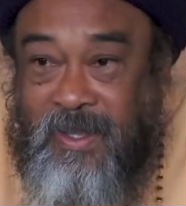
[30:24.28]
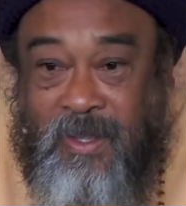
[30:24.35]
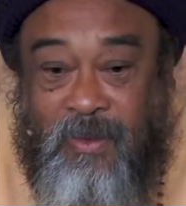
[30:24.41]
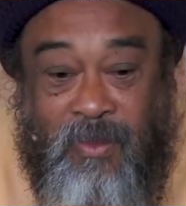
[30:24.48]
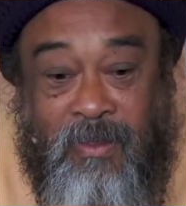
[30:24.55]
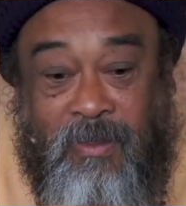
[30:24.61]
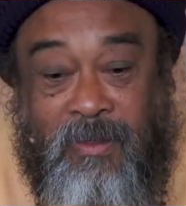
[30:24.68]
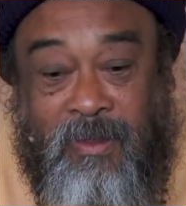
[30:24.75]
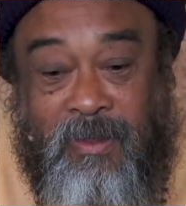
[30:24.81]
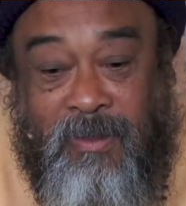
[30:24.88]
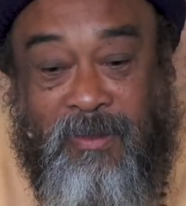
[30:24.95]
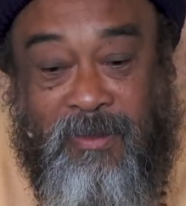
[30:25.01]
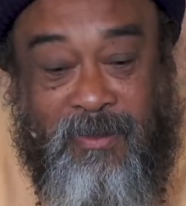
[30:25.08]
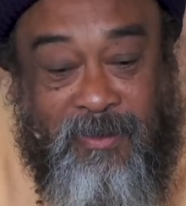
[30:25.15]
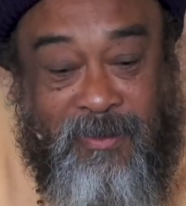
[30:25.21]

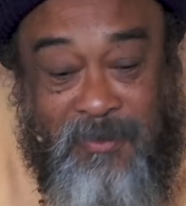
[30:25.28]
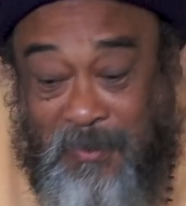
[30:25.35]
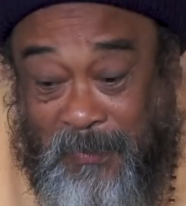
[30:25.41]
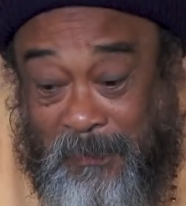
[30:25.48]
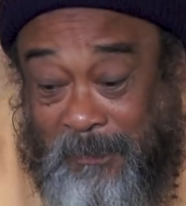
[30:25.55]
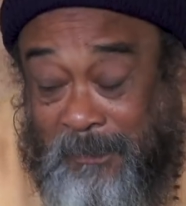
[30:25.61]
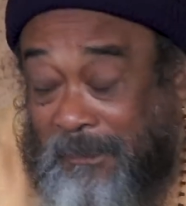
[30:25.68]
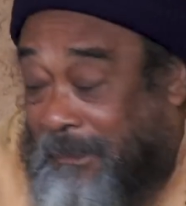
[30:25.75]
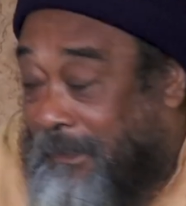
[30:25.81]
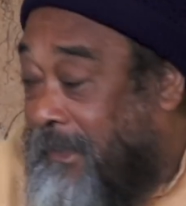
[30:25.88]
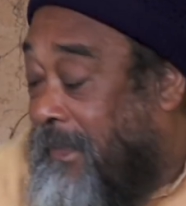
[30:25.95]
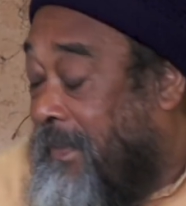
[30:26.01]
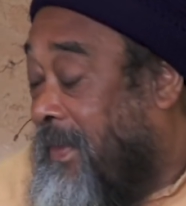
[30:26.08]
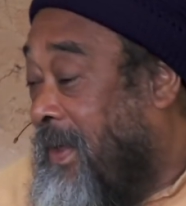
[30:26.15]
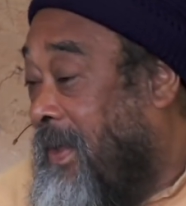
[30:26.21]

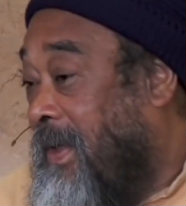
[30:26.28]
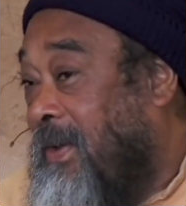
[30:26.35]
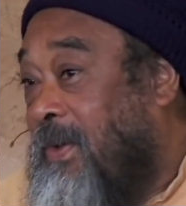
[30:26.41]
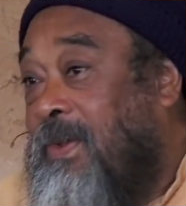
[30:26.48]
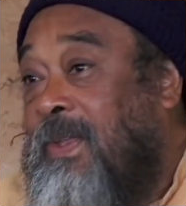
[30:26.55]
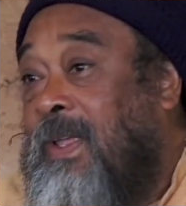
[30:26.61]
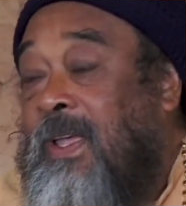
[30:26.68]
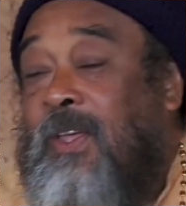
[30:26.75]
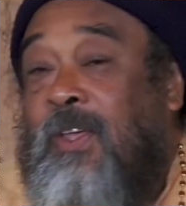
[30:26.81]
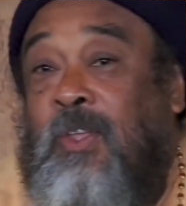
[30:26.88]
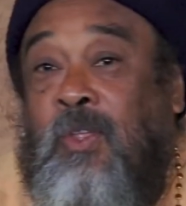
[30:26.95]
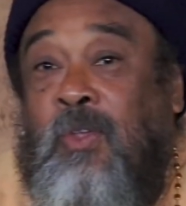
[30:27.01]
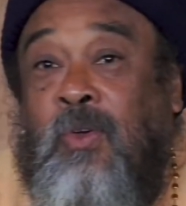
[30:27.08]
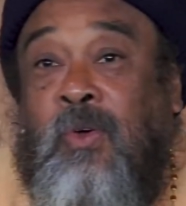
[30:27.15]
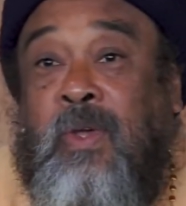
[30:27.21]
And
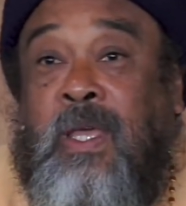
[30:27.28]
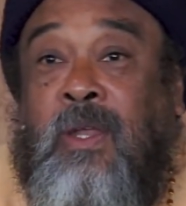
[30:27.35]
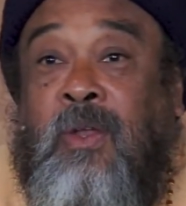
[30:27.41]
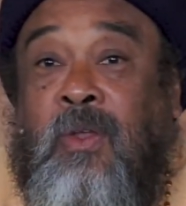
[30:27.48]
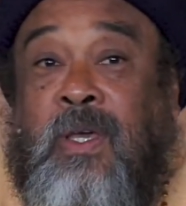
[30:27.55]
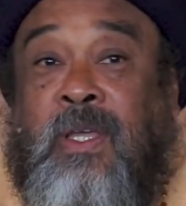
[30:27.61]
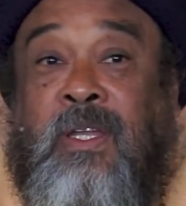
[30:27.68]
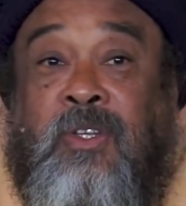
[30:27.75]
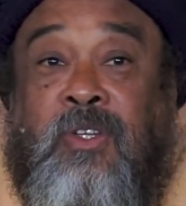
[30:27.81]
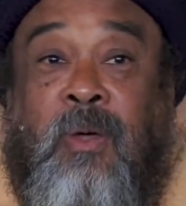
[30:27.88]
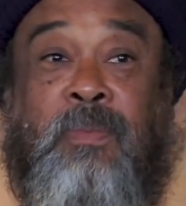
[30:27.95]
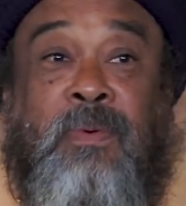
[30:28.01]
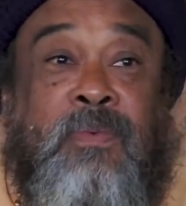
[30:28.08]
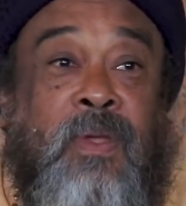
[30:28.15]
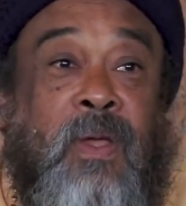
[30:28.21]
you can look at the
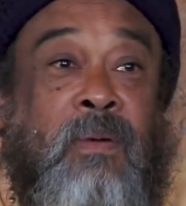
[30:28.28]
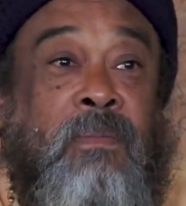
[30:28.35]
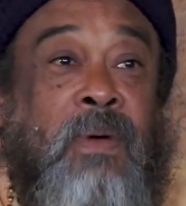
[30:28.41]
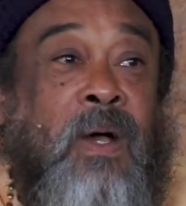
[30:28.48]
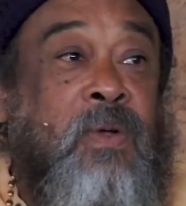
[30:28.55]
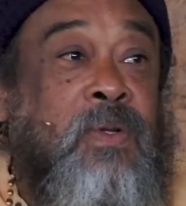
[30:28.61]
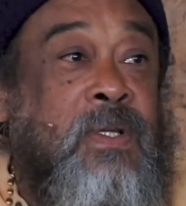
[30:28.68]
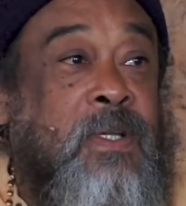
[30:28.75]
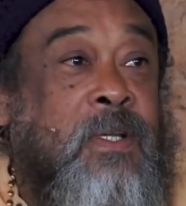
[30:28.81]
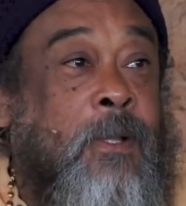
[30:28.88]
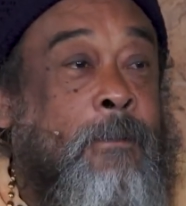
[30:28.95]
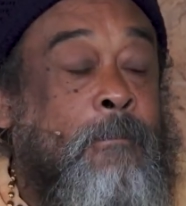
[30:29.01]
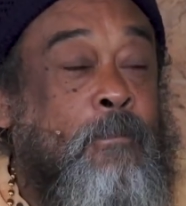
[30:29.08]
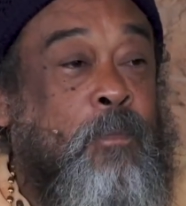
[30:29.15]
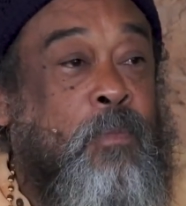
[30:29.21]
top of your
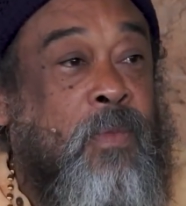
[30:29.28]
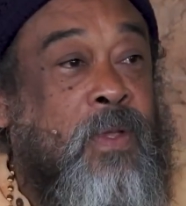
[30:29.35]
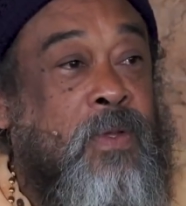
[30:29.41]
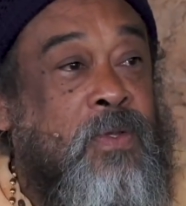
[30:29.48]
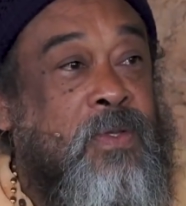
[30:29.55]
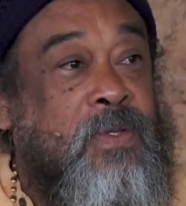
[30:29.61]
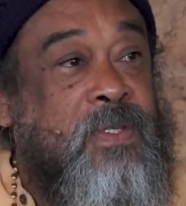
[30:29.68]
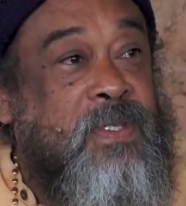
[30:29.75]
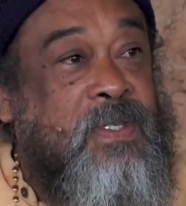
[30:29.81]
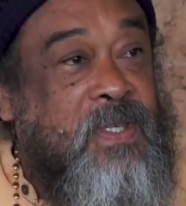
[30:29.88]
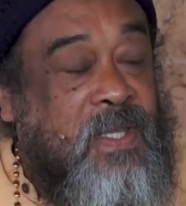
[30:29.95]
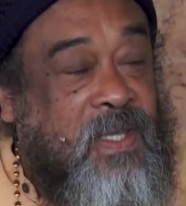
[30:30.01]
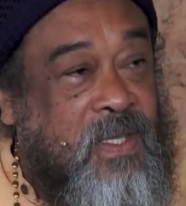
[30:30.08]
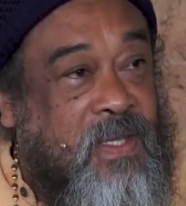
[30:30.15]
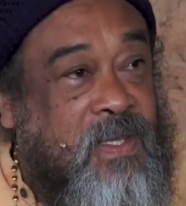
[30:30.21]
mountain to
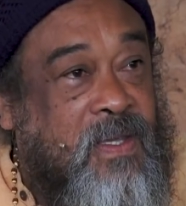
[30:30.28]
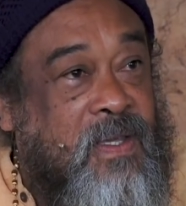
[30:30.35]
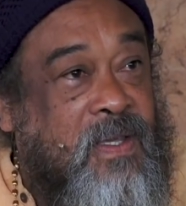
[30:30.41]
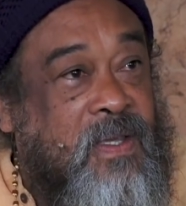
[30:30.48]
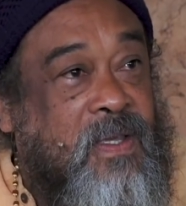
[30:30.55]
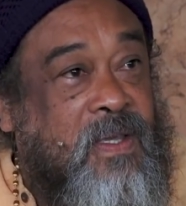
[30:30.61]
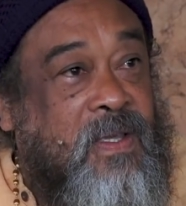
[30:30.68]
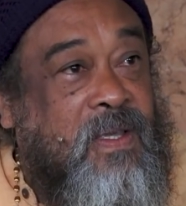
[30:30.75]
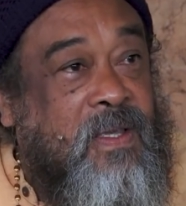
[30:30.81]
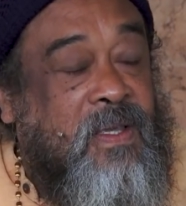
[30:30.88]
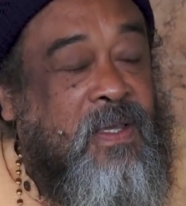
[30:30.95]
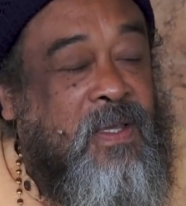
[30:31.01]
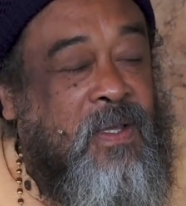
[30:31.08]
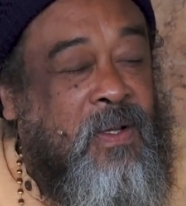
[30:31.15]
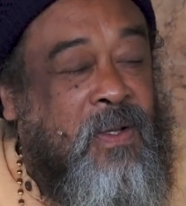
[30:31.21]
see,
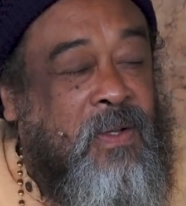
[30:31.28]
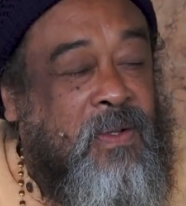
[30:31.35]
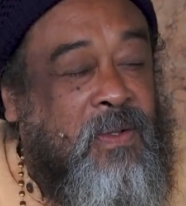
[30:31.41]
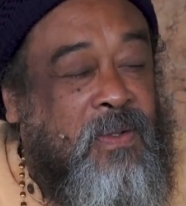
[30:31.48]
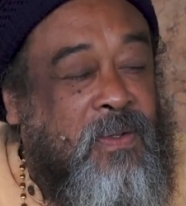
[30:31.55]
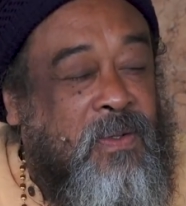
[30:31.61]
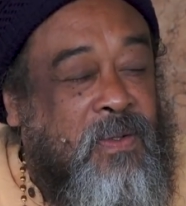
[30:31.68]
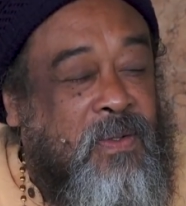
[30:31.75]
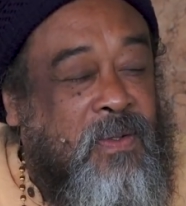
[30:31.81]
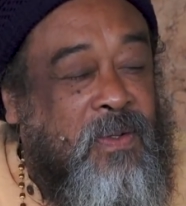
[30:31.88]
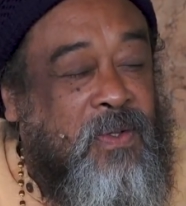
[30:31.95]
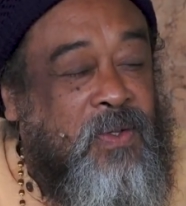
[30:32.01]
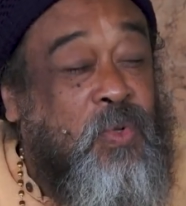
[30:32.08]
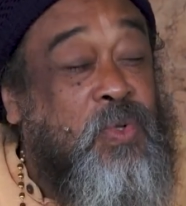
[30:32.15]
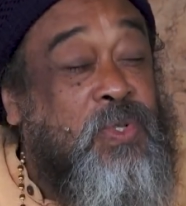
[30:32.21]
to
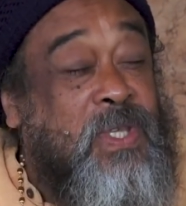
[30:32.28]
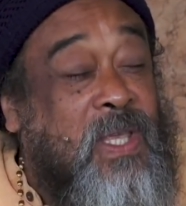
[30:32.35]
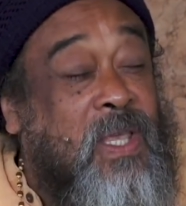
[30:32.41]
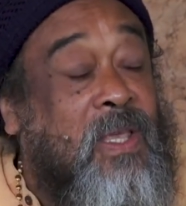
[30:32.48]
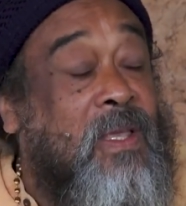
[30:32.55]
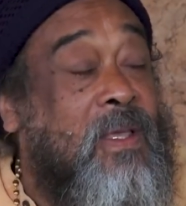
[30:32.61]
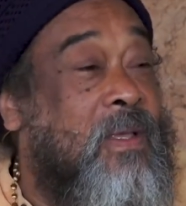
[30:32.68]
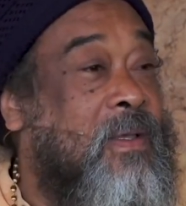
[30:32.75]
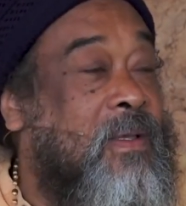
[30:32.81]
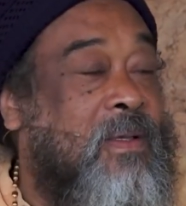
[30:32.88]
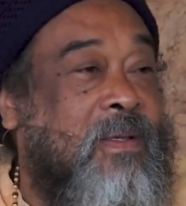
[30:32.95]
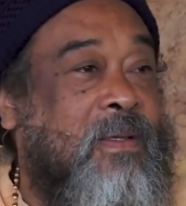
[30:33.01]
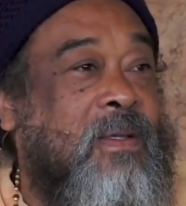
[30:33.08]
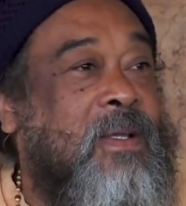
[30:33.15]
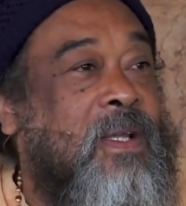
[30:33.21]
see,
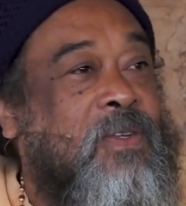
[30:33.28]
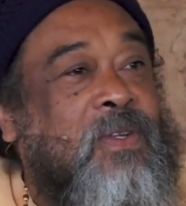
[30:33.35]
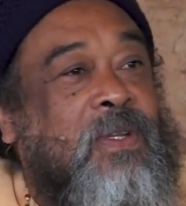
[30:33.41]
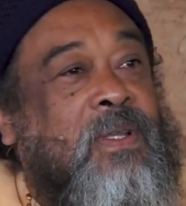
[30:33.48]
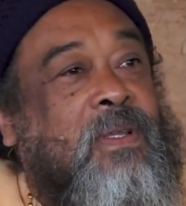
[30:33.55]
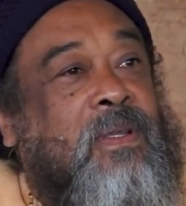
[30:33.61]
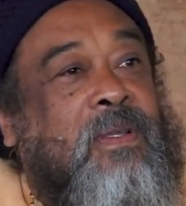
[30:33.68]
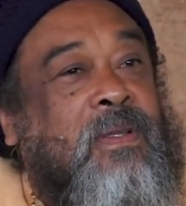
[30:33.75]
actually.